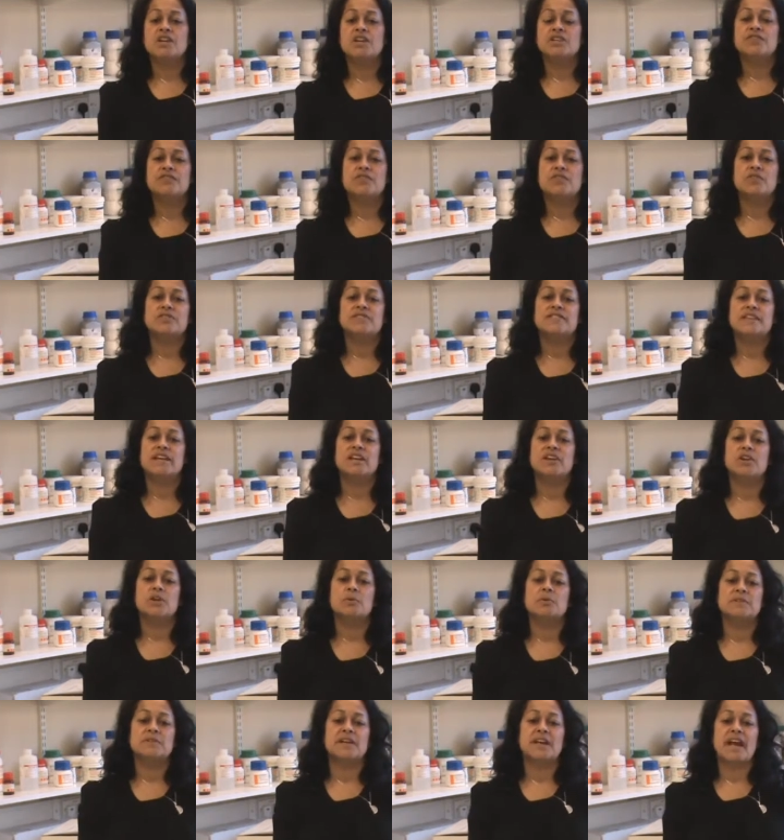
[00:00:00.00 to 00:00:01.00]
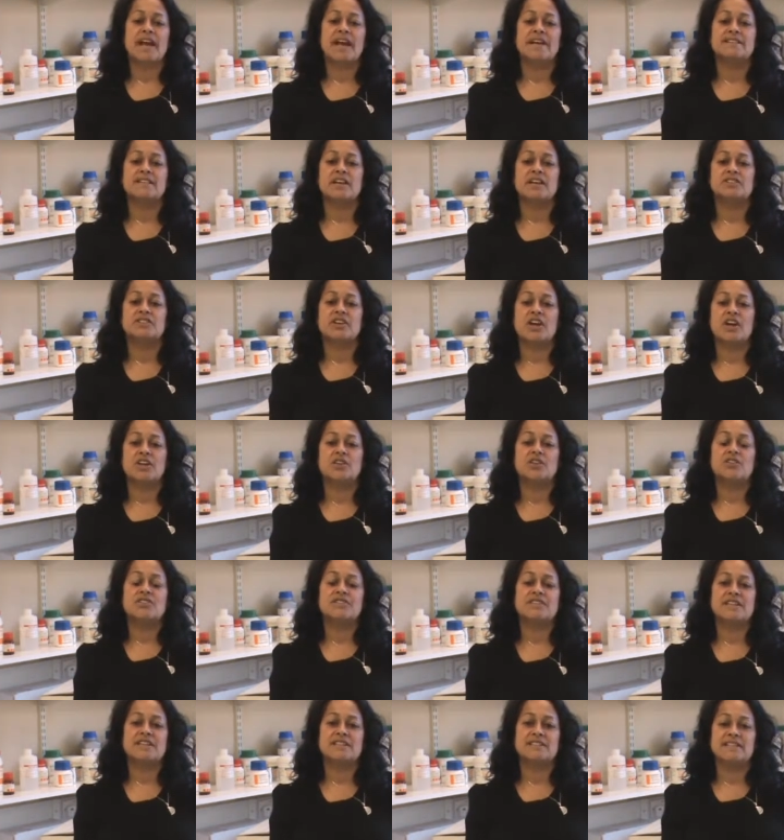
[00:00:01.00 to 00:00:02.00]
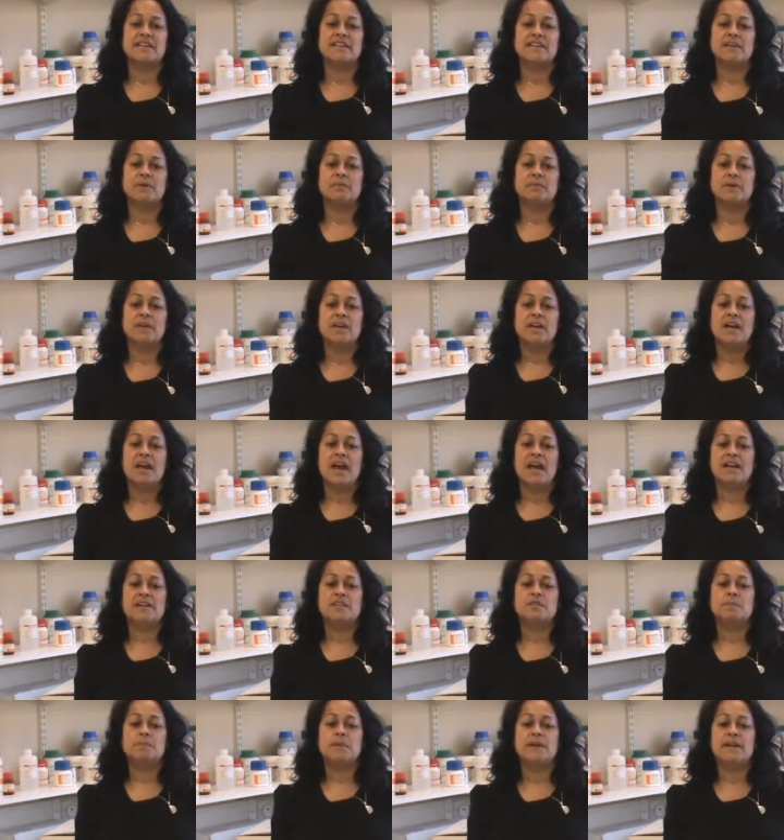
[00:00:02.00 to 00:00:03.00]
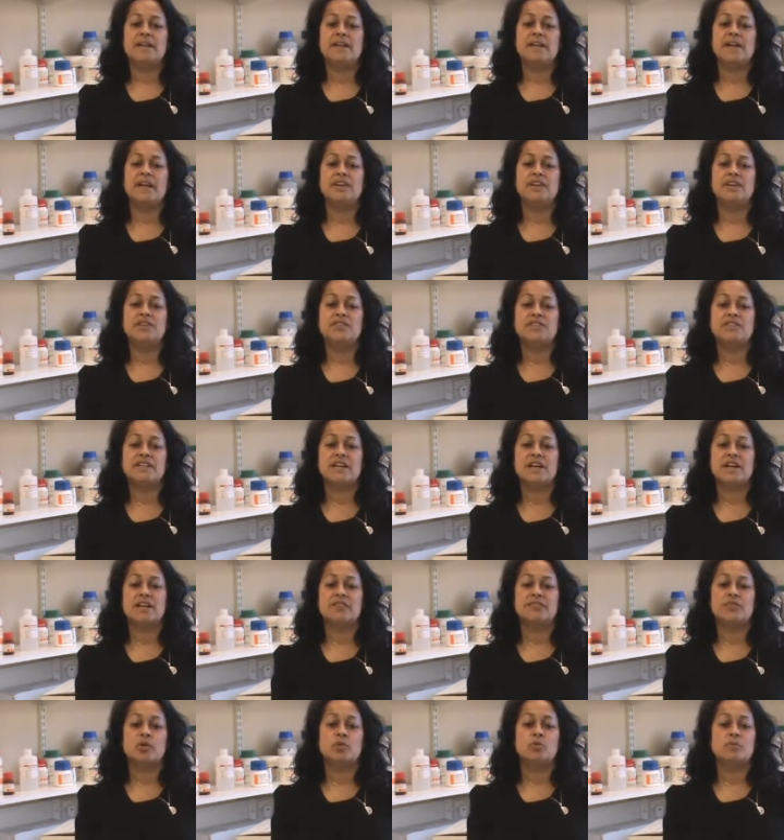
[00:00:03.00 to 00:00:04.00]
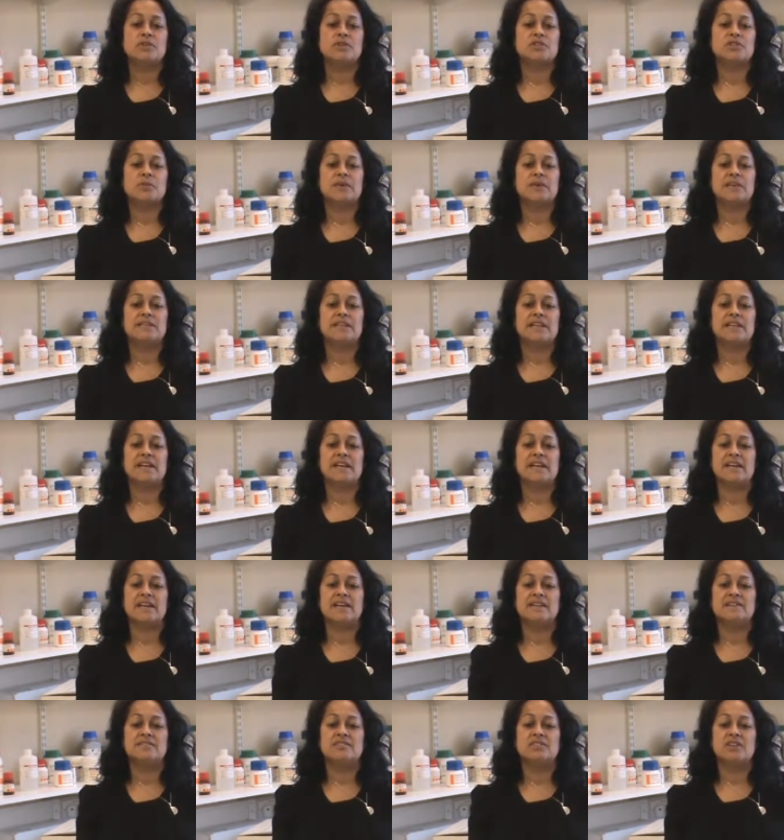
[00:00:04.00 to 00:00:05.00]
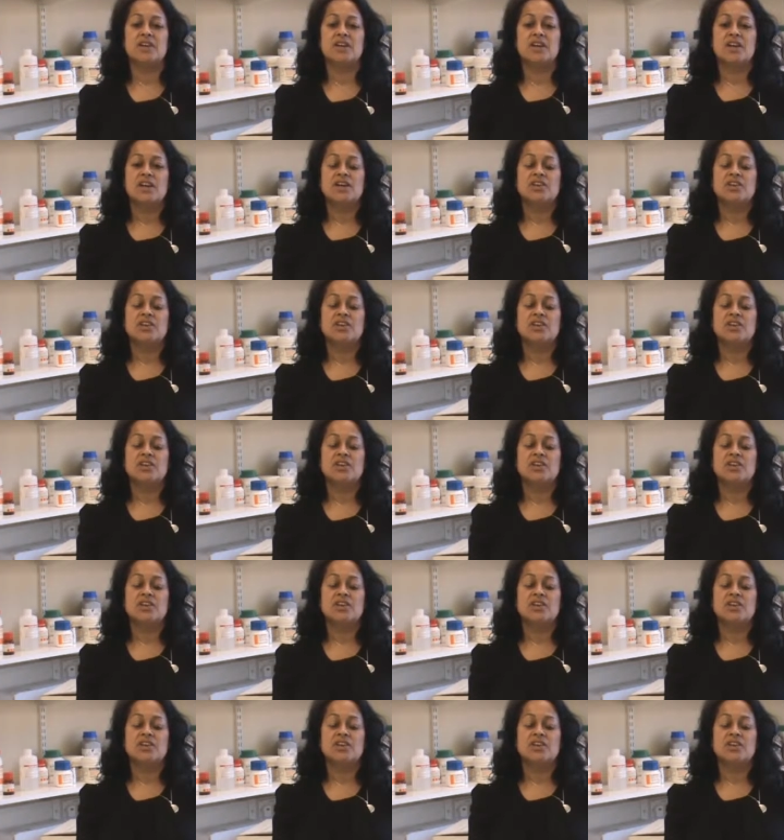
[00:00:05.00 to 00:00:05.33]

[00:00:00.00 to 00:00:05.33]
Joyce Harper heads our diagnostic team and has been at UCL for almost 20 years.